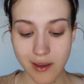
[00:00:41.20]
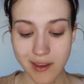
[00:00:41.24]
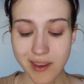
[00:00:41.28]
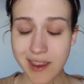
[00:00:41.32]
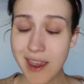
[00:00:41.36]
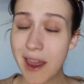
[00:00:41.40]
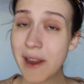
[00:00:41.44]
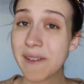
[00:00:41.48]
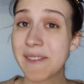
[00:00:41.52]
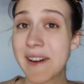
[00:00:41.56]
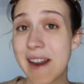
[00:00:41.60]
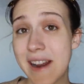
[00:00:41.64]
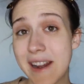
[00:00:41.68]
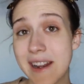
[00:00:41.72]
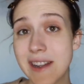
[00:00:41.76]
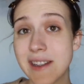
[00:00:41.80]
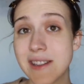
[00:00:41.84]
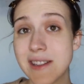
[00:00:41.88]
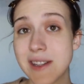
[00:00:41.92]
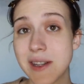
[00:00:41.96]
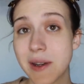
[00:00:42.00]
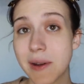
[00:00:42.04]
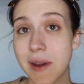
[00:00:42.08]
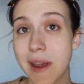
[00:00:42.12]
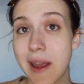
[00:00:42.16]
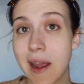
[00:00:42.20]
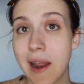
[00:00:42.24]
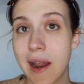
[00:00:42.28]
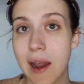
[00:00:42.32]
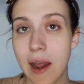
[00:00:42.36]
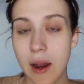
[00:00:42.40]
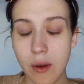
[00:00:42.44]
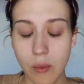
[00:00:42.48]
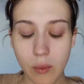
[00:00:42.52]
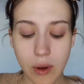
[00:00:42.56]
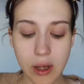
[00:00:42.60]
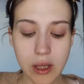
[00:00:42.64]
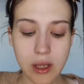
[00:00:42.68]
get right into it.
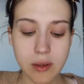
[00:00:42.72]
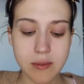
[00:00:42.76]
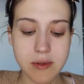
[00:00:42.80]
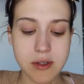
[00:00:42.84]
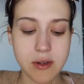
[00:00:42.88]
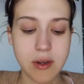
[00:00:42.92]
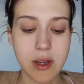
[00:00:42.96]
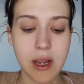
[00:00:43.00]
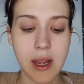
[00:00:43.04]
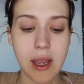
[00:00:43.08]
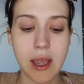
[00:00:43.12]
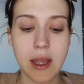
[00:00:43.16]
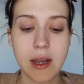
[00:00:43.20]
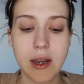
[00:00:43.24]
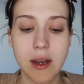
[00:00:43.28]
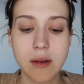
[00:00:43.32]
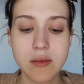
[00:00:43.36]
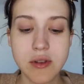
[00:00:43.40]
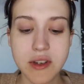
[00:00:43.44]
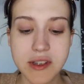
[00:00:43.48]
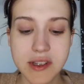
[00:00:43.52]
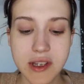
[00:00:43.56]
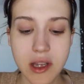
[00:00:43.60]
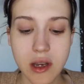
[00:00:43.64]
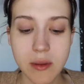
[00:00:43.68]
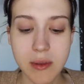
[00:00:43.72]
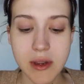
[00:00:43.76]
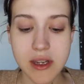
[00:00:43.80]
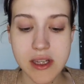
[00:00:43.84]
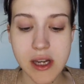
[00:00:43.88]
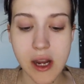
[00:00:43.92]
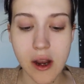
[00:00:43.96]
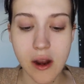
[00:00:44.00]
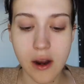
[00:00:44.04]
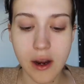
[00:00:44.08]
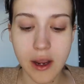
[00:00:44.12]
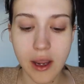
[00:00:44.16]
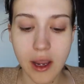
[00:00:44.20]
And while I'm doing it, I'm just gonna be
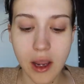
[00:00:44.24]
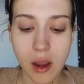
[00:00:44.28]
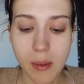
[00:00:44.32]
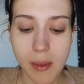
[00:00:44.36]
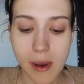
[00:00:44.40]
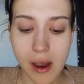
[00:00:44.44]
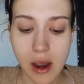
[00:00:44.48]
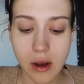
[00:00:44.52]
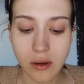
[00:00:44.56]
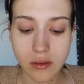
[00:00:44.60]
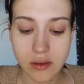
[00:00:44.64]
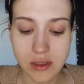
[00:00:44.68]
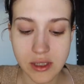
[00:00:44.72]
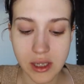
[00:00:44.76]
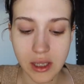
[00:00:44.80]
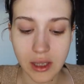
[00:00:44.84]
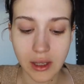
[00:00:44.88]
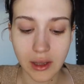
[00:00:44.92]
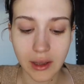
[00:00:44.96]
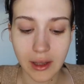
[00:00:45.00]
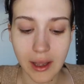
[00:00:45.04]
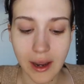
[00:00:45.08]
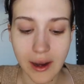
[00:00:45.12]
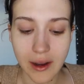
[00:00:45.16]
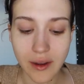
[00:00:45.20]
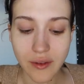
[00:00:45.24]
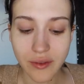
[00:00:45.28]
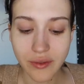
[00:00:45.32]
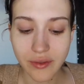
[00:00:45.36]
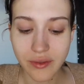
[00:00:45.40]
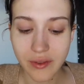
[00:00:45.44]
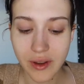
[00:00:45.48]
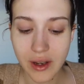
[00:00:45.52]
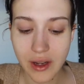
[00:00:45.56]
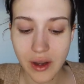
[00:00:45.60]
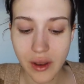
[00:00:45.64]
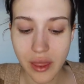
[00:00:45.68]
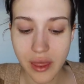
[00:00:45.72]
talking about life
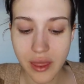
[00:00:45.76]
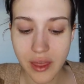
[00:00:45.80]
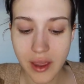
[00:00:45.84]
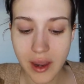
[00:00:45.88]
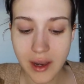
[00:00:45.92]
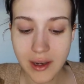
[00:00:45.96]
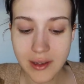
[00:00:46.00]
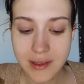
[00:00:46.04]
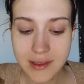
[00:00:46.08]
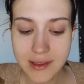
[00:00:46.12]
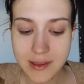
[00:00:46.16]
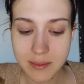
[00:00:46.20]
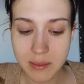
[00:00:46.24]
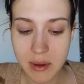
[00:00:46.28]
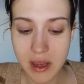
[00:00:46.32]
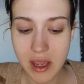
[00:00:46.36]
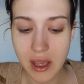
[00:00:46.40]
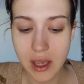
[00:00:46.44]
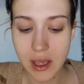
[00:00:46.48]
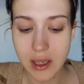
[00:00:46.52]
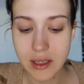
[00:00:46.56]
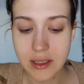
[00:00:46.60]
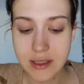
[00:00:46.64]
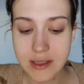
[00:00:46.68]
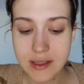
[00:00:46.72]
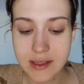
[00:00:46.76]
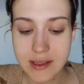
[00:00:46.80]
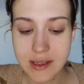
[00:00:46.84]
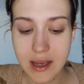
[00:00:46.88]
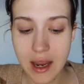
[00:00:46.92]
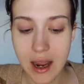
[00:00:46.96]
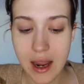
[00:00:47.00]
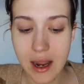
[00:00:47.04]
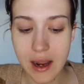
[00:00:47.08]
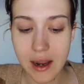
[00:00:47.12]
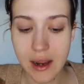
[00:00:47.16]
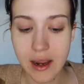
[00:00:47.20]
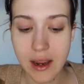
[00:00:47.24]
and things because
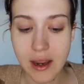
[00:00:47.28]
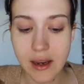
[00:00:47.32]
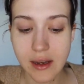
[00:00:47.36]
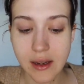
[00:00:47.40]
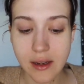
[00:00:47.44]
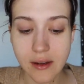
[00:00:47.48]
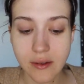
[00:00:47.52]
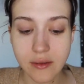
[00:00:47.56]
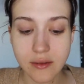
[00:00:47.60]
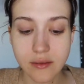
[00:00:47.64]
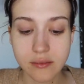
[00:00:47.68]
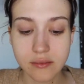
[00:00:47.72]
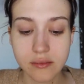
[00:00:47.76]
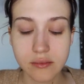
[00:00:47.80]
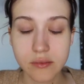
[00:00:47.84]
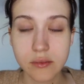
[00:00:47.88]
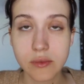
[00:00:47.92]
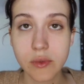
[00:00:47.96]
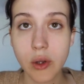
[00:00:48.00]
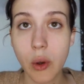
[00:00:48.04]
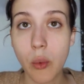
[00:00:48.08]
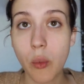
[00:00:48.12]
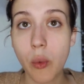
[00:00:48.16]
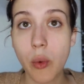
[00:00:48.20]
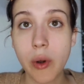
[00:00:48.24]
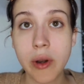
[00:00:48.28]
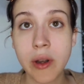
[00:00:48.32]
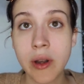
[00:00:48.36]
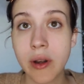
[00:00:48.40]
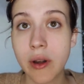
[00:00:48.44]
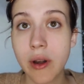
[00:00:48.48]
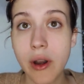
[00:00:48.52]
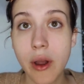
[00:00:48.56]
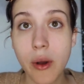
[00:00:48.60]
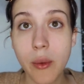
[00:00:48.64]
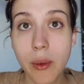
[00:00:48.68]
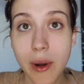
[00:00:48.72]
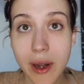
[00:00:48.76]
I wouldn't
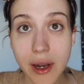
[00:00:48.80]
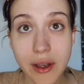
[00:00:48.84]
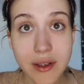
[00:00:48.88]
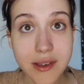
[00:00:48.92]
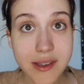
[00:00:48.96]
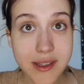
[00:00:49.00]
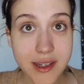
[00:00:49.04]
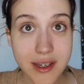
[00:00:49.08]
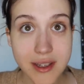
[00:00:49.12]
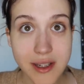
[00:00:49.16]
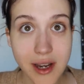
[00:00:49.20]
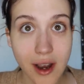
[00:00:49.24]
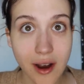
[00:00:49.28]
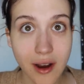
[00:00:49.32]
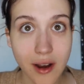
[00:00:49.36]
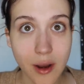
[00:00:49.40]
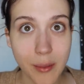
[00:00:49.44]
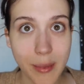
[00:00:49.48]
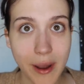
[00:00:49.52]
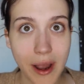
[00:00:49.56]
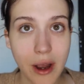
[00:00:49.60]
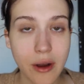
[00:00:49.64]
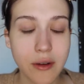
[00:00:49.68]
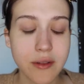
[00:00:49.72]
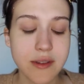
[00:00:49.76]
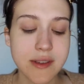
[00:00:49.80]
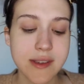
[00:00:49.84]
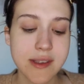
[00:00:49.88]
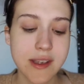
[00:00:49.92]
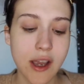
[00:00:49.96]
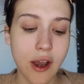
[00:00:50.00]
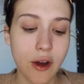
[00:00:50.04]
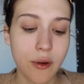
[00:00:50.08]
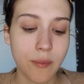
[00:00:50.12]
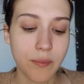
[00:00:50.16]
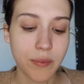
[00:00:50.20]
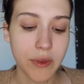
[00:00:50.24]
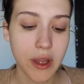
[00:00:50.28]
know what else to talk about.
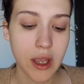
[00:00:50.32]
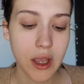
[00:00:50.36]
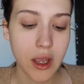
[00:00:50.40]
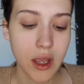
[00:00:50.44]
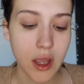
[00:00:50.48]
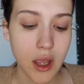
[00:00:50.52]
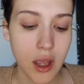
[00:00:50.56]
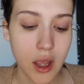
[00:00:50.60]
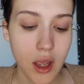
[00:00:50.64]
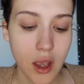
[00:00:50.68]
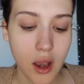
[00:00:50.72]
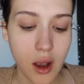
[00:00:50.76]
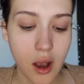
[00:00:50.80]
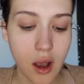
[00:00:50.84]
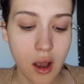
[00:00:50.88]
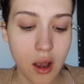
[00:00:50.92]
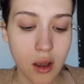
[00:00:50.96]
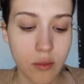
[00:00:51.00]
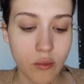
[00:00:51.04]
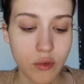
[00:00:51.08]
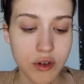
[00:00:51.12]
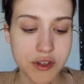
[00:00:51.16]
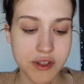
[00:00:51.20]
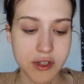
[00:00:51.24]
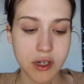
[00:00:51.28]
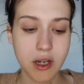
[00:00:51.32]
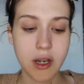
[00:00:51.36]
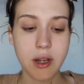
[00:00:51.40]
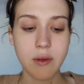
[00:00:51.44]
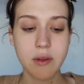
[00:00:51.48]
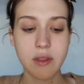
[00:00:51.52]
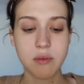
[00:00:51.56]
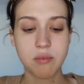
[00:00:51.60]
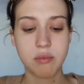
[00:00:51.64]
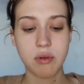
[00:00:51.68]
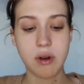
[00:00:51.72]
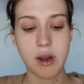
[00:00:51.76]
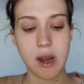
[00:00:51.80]
So, um, we're starting
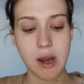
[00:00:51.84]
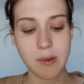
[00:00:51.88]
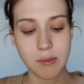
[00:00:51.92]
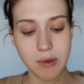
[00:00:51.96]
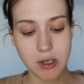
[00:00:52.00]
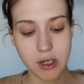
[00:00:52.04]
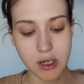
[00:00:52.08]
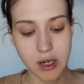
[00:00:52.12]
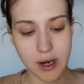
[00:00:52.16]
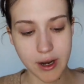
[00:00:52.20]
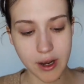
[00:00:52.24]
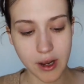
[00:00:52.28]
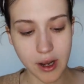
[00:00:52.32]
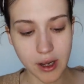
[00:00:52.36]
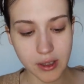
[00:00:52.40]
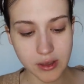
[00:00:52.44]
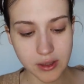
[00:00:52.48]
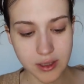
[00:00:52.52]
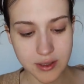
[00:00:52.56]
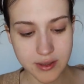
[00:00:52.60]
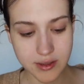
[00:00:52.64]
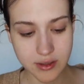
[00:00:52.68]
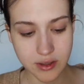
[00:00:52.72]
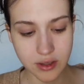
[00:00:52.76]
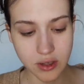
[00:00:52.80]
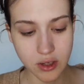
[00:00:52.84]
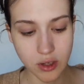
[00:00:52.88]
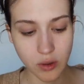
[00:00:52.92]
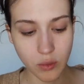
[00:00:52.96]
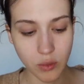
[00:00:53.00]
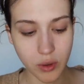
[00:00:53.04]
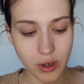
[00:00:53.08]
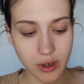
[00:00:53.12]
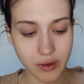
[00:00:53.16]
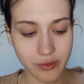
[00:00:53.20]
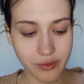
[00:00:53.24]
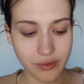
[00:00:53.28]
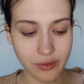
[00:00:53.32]
with primer. I got this new
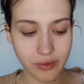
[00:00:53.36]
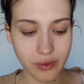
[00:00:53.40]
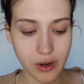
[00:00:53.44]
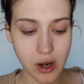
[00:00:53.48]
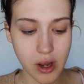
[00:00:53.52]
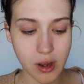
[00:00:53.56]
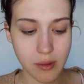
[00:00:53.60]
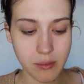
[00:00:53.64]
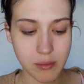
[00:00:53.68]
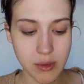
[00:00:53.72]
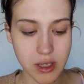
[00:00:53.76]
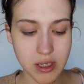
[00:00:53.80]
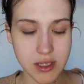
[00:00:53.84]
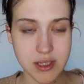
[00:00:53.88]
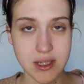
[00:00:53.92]
one from